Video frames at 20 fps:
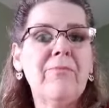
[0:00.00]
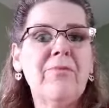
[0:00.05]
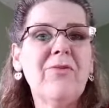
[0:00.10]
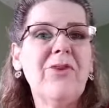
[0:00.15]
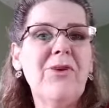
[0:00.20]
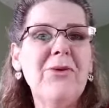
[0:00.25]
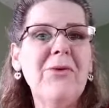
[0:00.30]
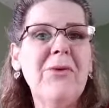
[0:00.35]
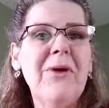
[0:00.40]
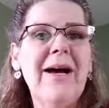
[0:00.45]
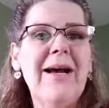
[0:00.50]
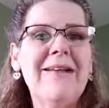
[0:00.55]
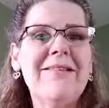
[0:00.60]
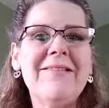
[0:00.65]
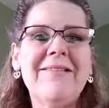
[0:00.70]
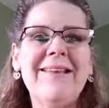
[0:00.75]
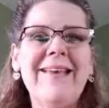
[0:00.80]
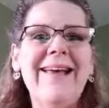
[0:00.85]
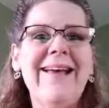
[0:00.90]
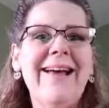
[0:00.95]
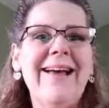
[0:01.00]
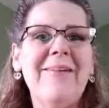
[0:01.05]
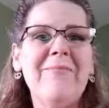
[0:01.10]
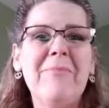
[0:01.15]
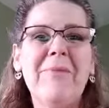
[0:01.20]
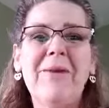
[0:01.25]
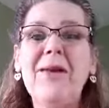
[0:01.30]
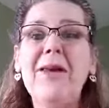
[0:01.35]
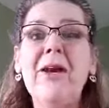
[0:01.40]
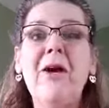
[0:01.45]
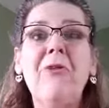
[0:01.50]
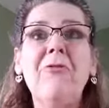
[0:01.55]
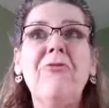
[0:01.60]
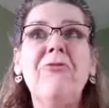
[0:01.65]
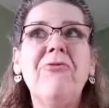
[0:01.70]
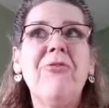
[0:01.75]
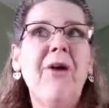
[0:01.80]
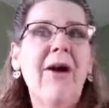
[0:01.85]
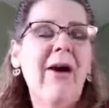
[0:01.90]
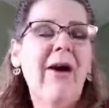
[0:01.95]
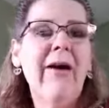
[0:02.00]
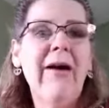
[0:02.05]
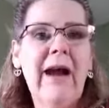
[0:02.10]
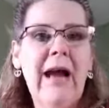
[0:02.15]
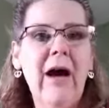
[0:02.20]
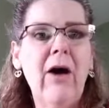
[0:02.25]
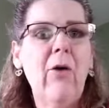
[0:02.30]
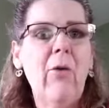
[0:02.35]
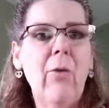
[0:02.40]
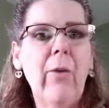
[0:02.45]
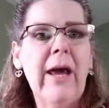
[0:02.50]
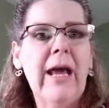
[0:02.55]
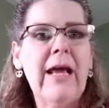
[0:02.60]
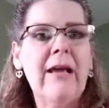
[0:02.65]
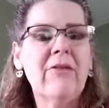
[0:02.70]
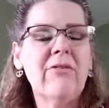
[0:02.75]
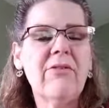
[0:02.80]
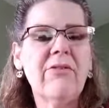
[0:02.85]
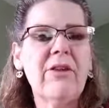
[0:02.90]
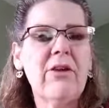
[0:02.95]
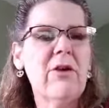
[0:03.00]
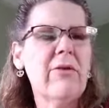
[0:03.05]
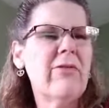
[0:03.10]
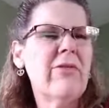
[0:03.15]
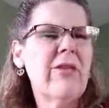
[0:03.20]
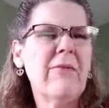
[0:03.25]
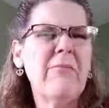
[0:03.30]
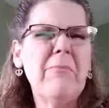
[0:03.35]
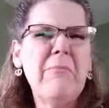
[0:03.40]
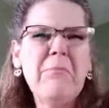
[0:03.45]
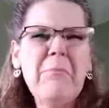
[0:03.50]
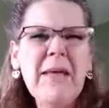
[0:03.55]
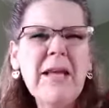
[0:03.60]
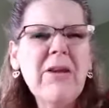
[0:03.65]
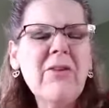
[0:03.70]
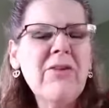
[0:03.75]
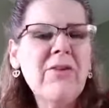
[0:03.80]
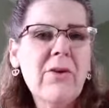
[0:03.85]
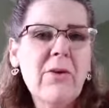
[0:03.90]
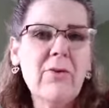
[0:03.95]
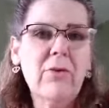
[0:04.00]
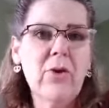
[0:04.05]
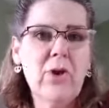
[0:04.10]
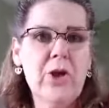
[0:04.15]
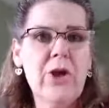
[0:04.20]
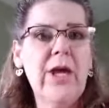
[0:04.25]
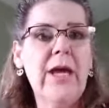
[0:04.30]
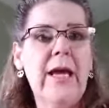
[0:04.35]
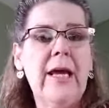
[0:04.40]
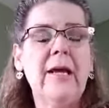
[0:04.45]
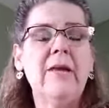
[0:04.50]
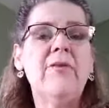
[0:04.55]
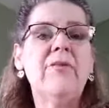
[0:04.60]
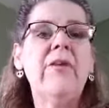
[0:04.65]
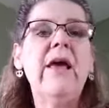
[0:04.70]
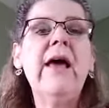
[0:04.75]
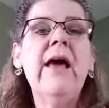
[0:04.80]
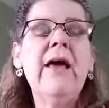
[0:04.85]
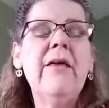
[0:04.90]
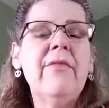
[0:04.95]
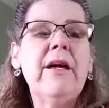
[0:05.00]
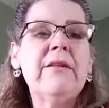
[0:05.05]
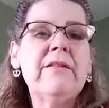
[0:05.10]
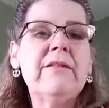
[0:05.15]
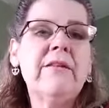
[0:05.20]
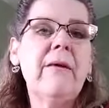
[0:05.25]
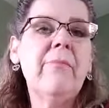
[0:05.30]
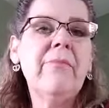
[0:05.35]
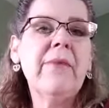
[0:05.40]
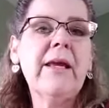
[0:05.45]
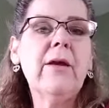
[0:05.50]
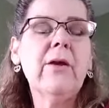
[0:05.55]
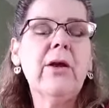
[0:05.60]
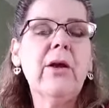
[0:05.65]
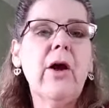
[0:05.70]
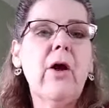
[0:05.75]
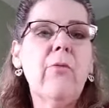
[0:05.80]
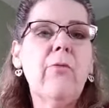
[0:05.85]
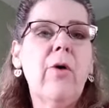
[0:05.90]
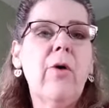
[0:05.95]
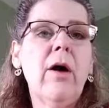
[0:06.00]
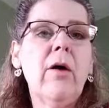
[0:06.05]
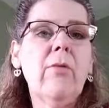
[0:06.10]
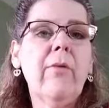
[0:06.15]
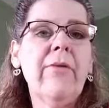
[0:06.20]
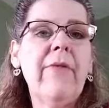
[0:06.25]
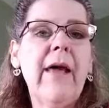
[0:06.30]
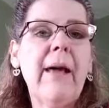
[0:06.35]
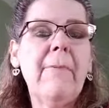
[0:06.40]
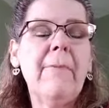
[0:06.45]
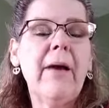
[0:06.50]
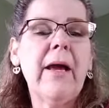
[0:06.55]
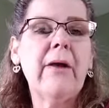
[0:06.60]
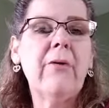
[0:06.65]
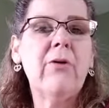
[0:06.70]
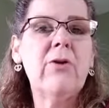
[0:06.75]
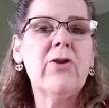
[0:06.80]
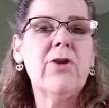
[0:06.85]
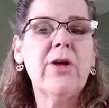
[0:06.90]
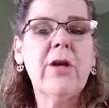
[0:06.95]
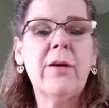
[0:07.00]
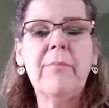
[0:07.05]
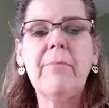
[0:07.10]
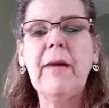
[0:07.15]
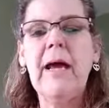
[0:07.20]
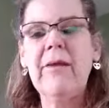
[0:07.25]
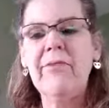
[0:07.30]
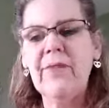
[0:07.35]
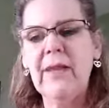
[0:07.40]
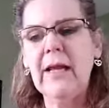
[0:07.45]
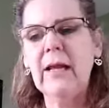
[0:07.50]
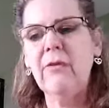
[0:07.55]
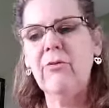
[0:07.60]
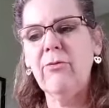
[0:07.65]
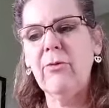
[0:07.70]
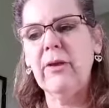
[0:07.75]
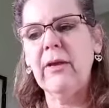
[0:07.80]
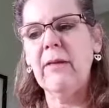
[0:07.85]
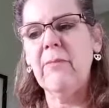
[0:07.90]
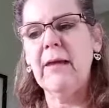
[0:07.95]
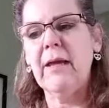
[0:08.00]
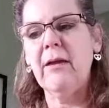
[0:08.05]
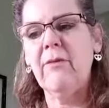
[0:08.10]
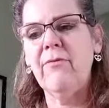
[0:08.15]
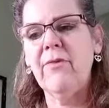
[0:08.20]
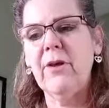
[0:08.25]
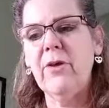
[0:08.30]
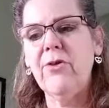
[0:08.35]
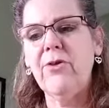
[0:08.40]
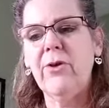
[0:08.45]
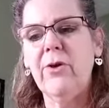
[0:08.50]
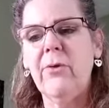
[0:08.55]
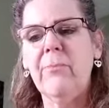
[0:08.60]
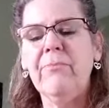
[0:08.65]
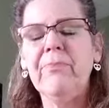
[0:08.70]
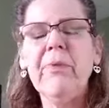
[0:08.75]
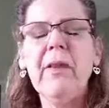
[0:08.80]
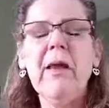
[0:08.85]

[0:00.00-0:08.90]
to us, you know, far outweighs the minuscule chance that something could go wrong with that microchip, I think it's really beneficial.